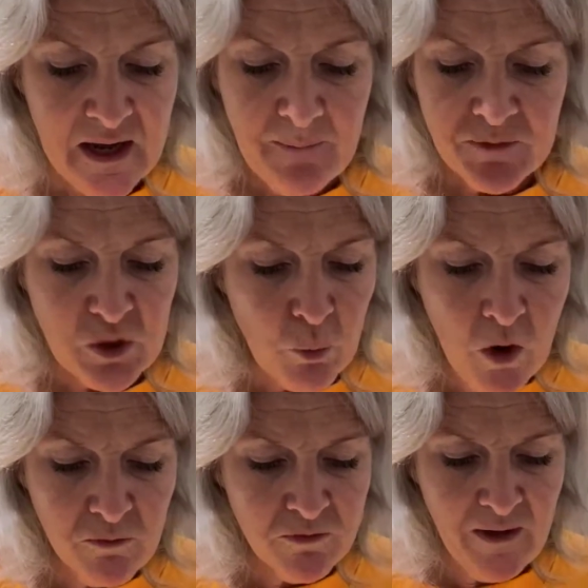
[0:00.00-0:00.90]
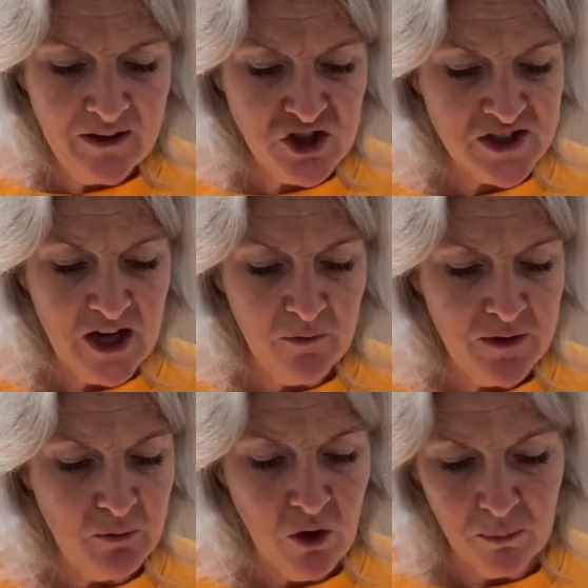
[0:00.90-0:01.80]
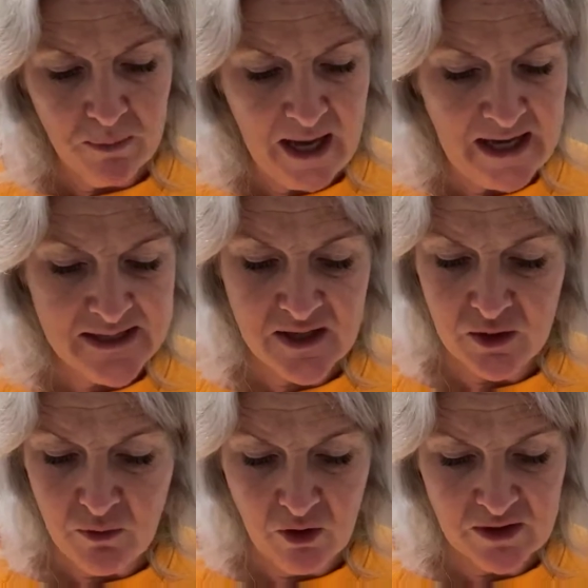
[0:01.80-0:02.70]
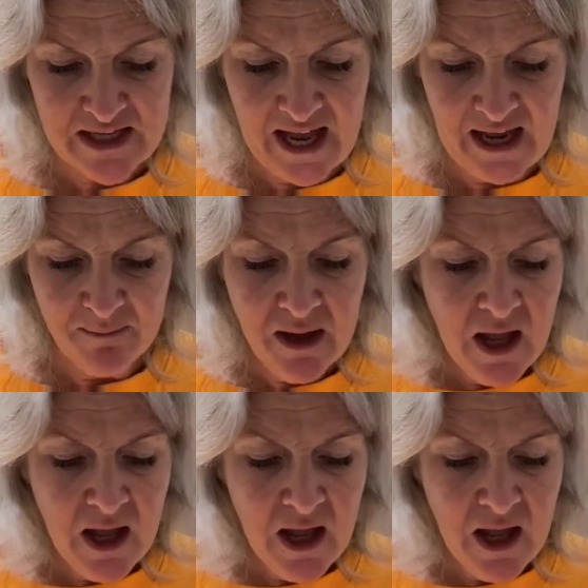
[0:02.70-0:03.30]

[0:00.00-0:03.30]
You won't find yourself in the wrong place at the wrong time.